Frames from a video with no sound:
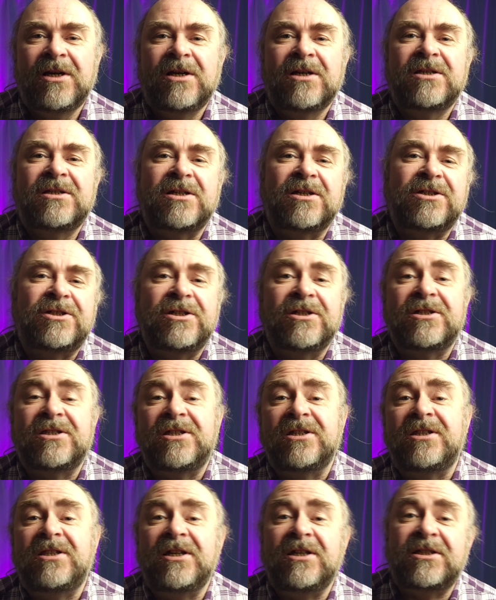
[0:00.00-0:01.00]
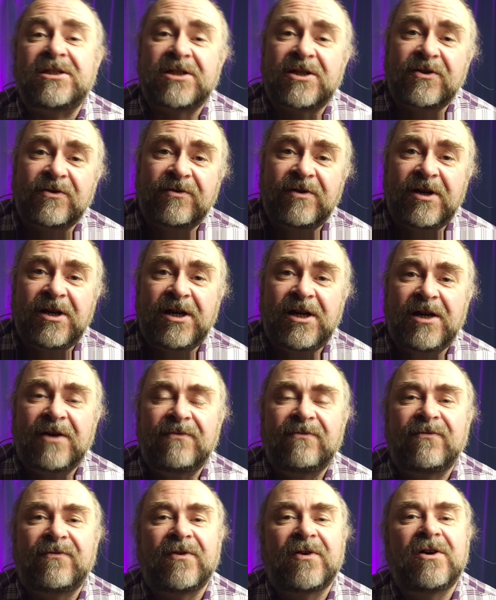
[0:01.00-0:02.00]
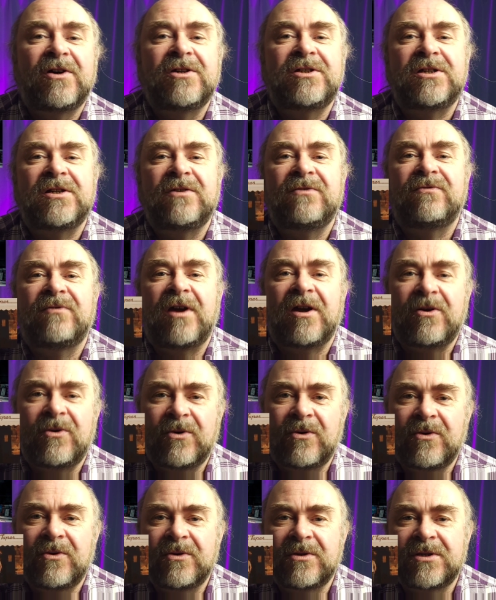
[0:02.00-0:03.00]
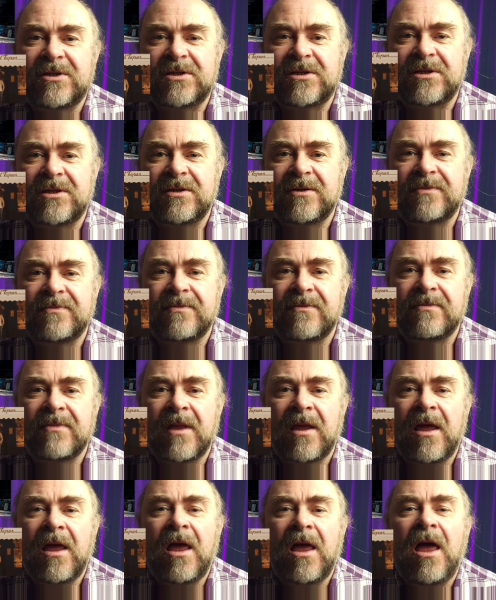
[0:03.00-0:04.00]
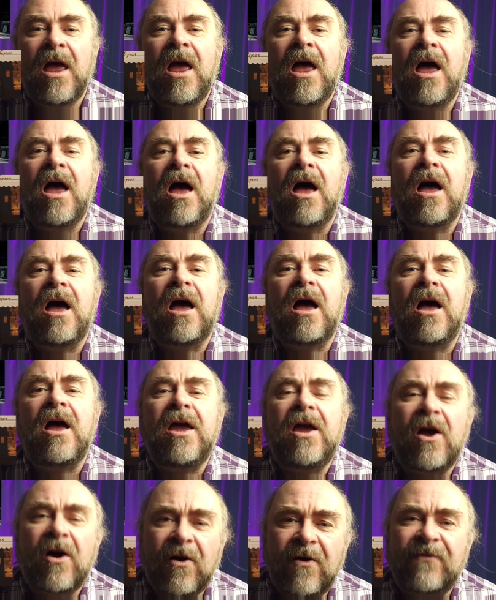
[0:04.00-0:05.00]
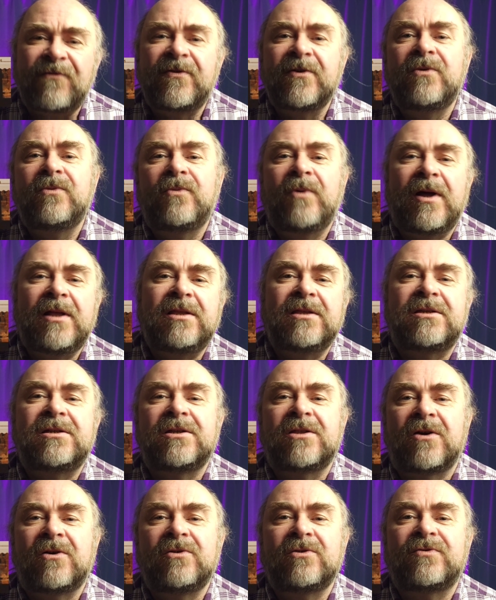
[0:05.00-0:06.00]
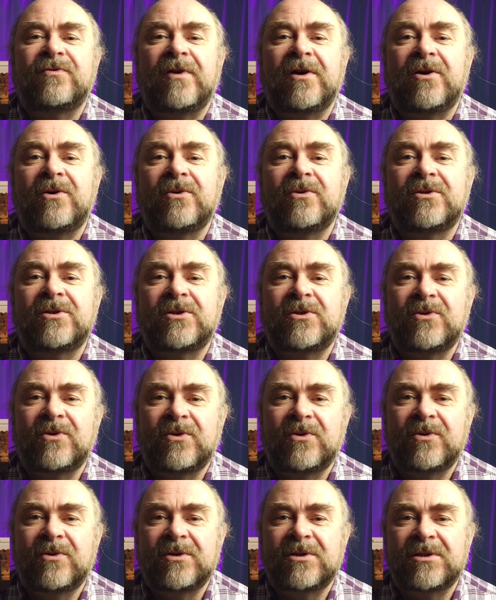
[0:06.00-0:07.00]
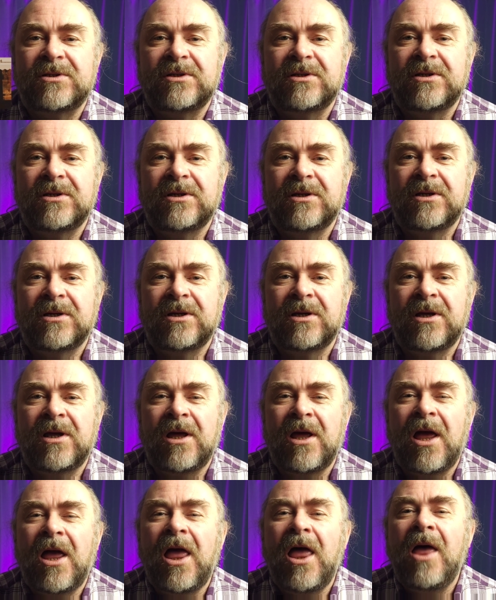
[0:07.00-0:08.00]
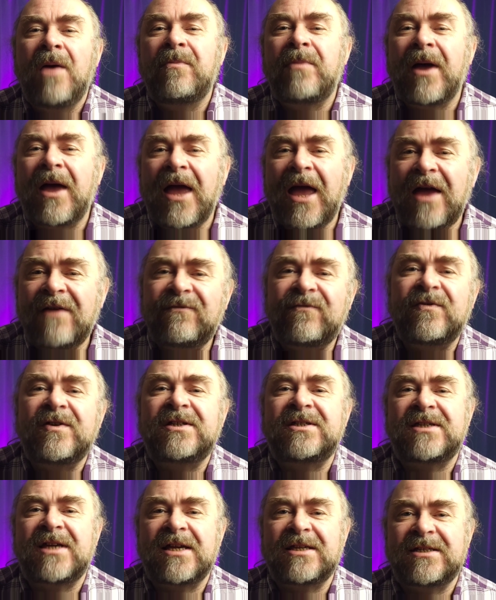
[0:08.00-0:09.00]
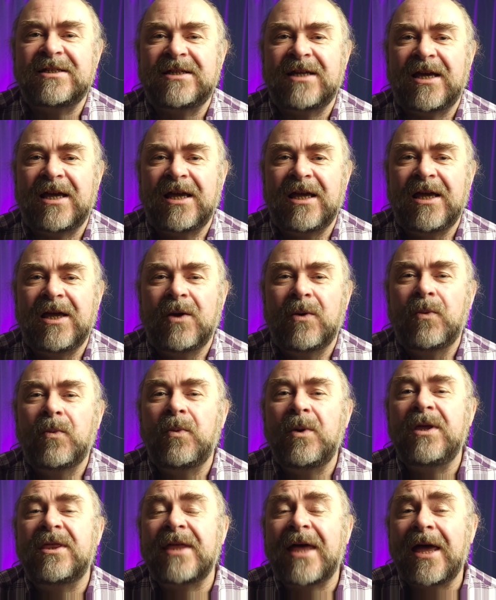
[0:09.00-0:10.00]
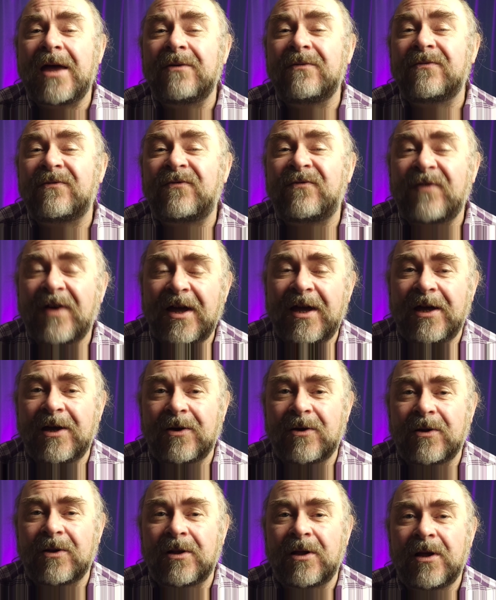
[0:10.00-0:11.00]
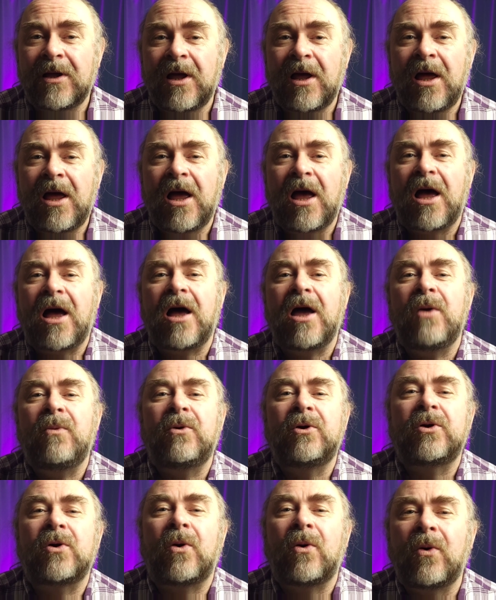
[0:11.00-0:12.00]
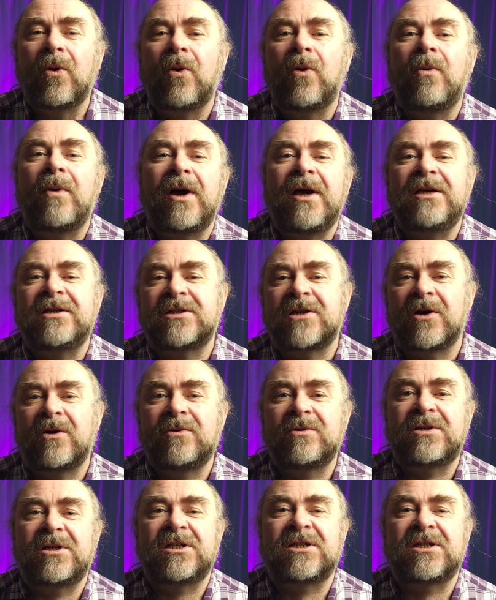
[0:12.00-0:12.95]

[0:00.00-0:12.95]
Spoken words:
such as the Discovery and Virgin Records. I often went to those record stores, but every Saturday, without fail, I would always go to